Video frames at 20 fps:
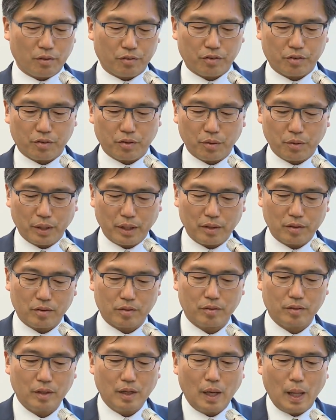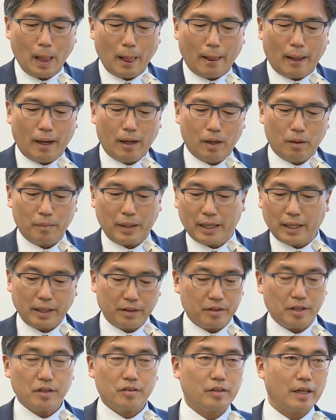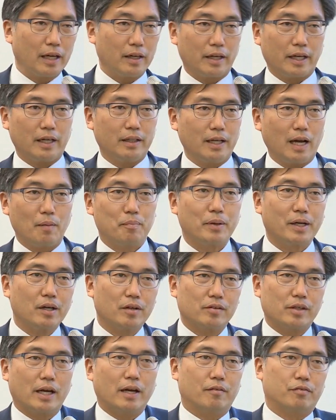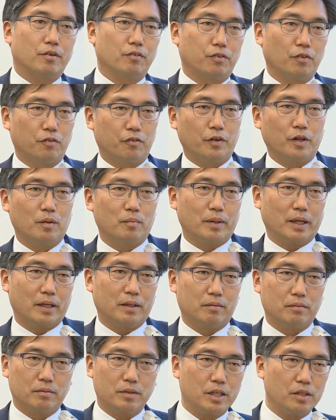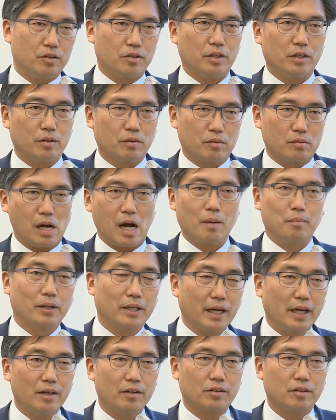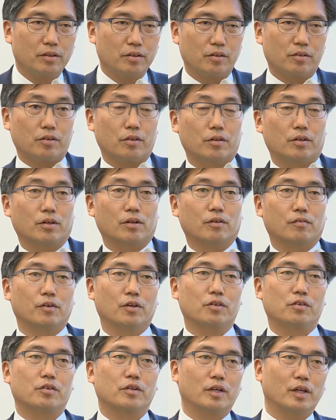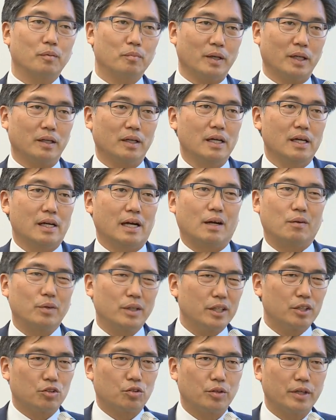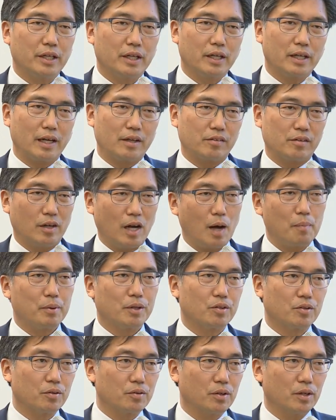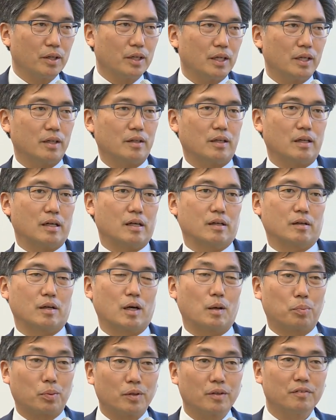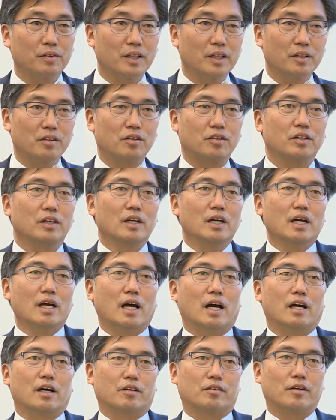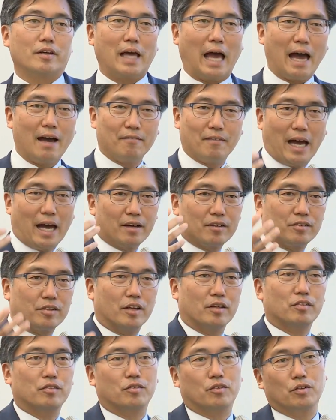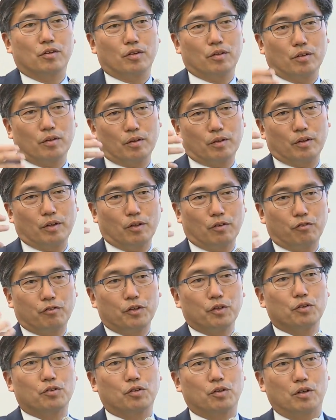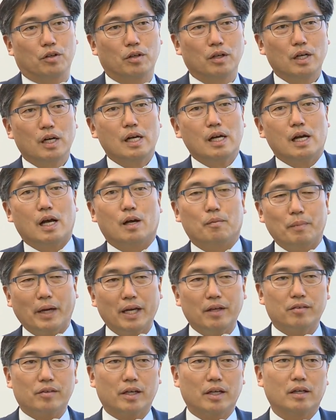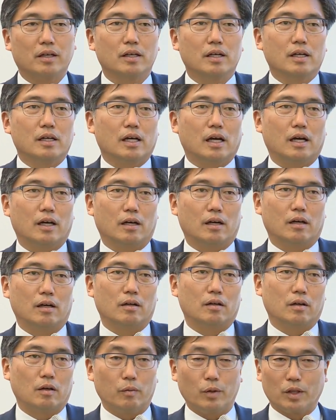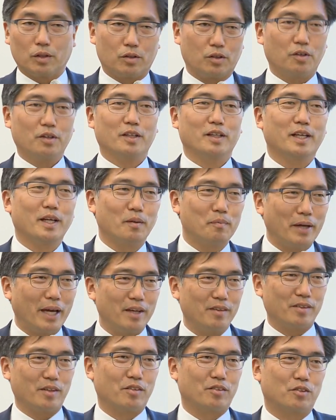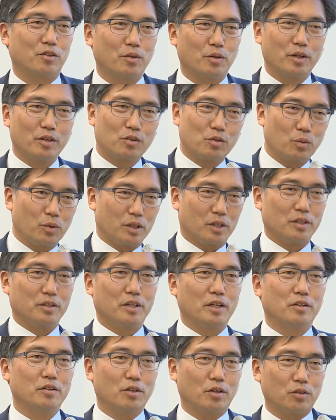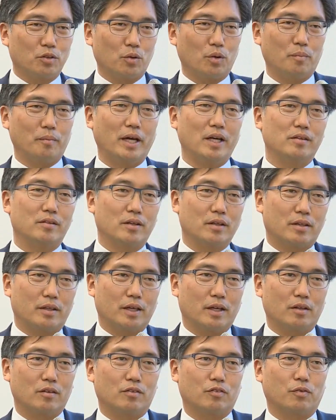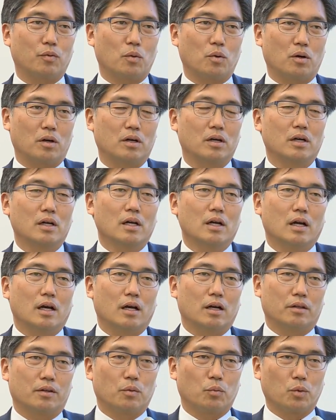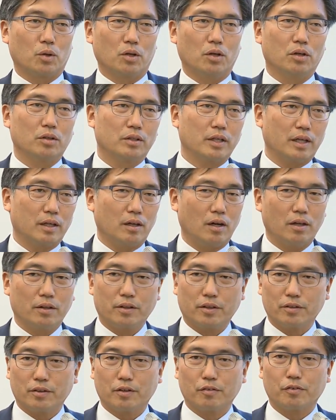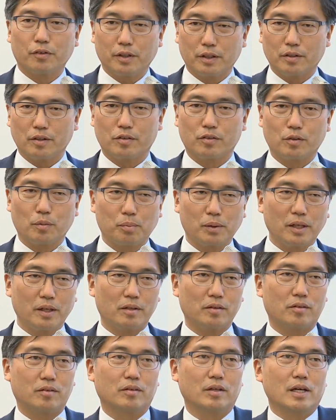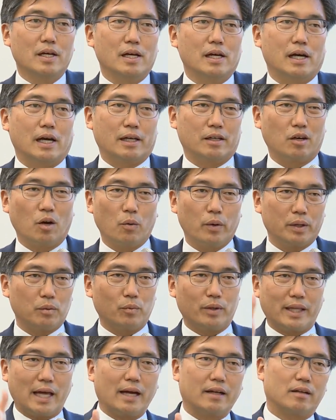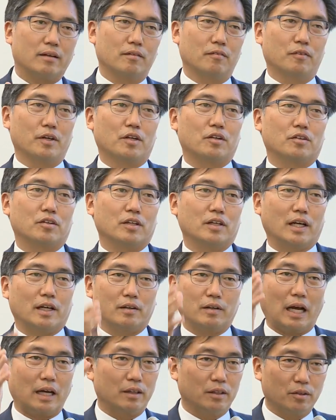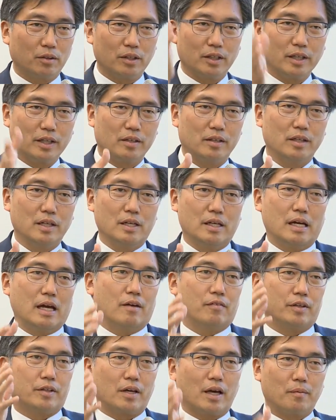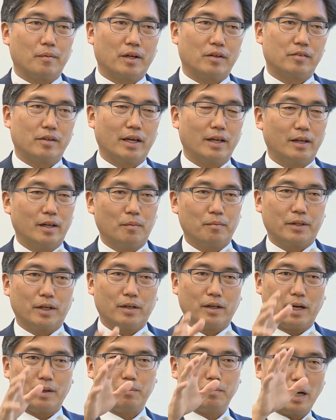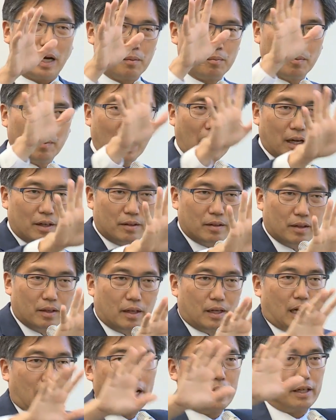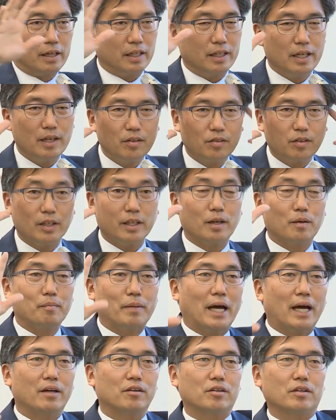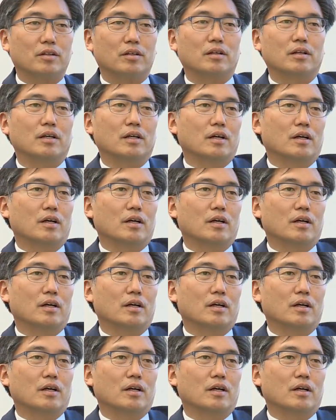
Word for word: of students. Um, and I teach that again, not because I have to fulfill my teaching obligations to the university, but I really treat it as an opportunity, uh, a privilege uh, to have access to you know future amazing, uh, well, currently amazing students who will continue to do amazing things for uh, the world in all their different disciplines. I go in with that conviction. I, I literally every time I stand up there, I, I, I I can easily imagine